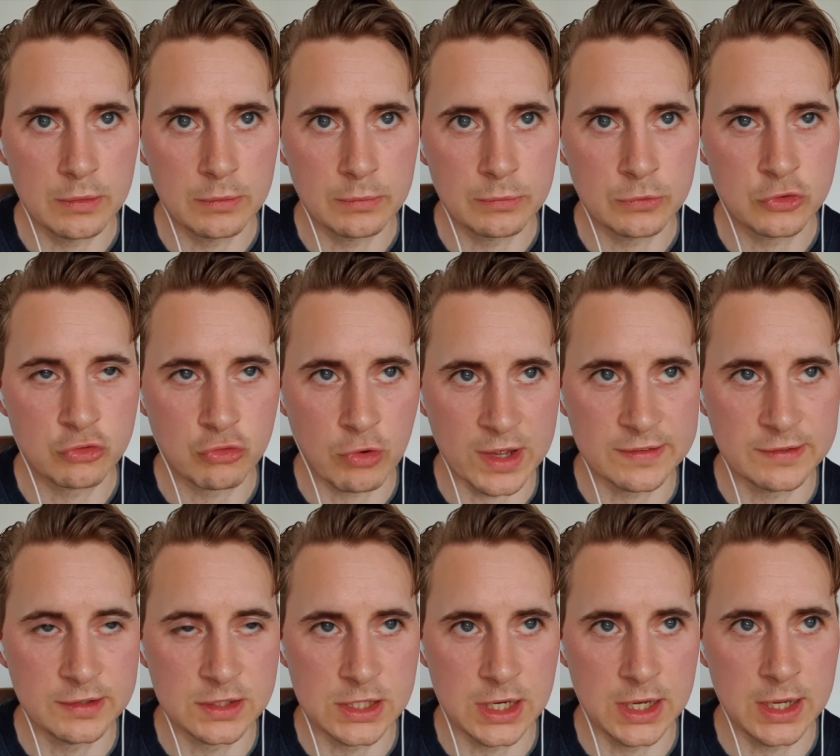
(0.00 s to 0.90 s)

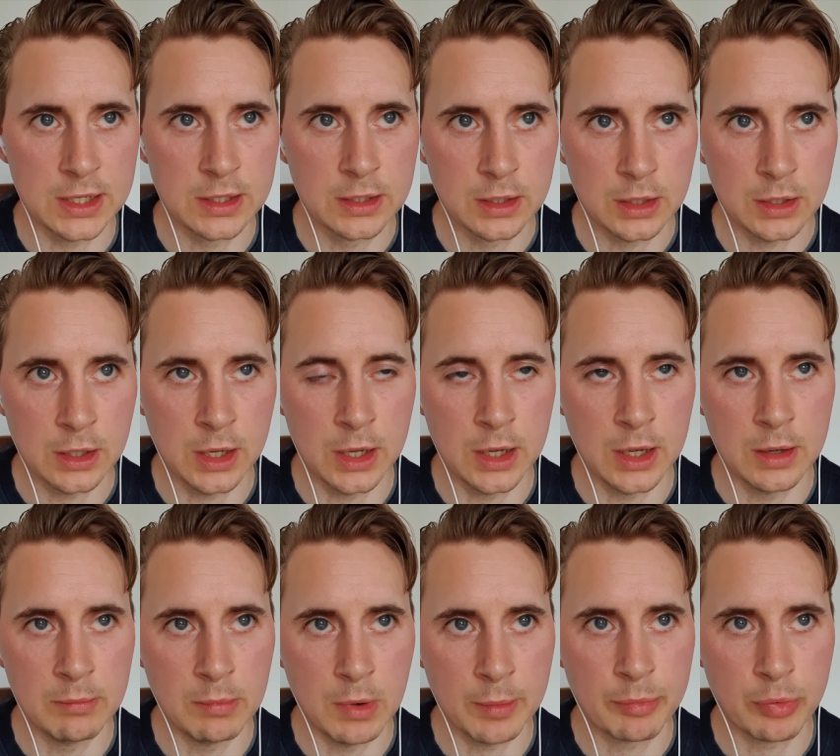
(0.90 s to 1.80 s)
strategy
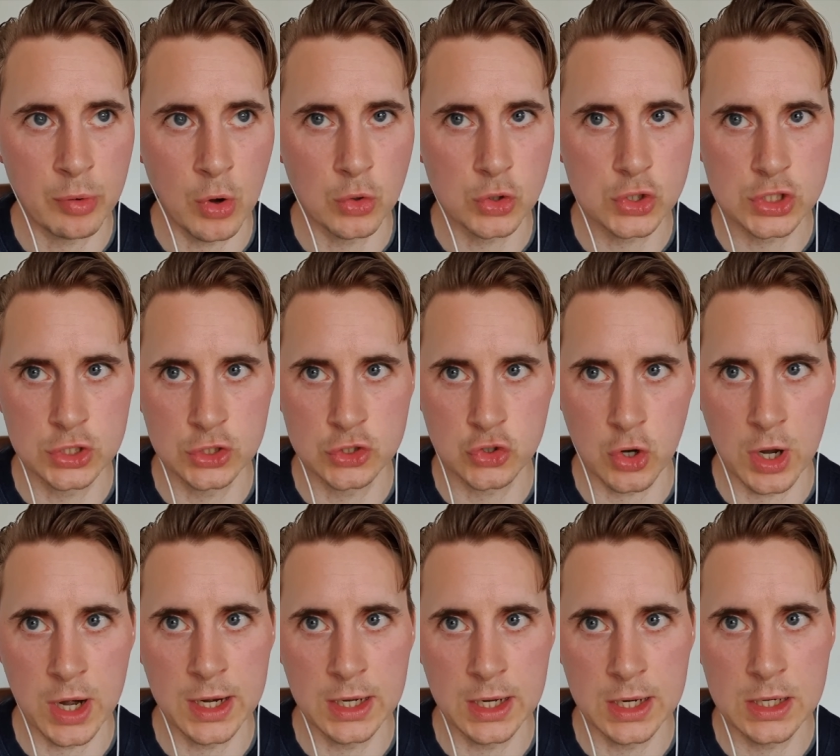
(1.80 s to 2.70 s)
um, approach to
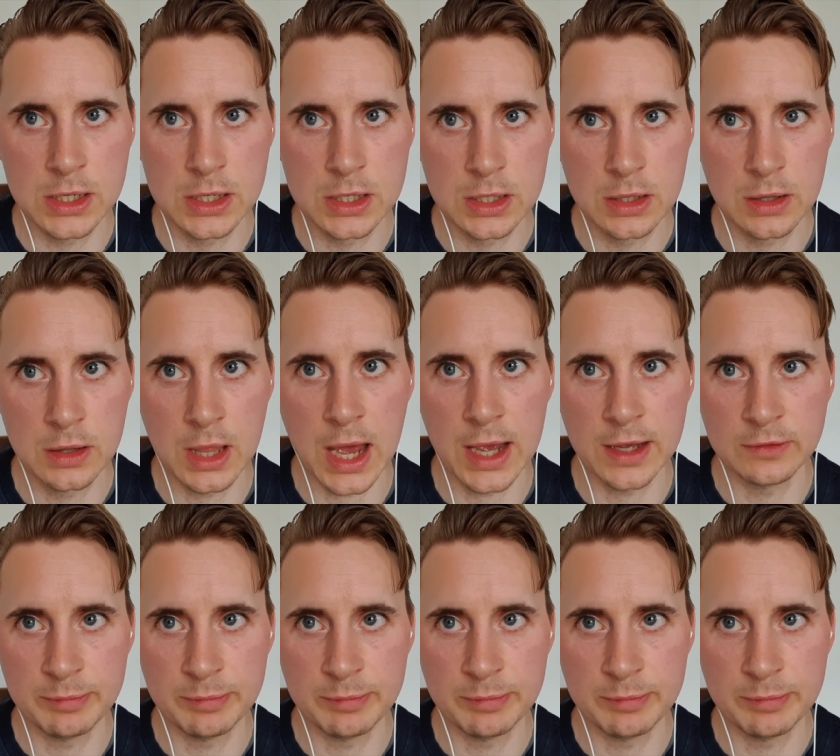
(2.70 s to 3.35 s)
training that is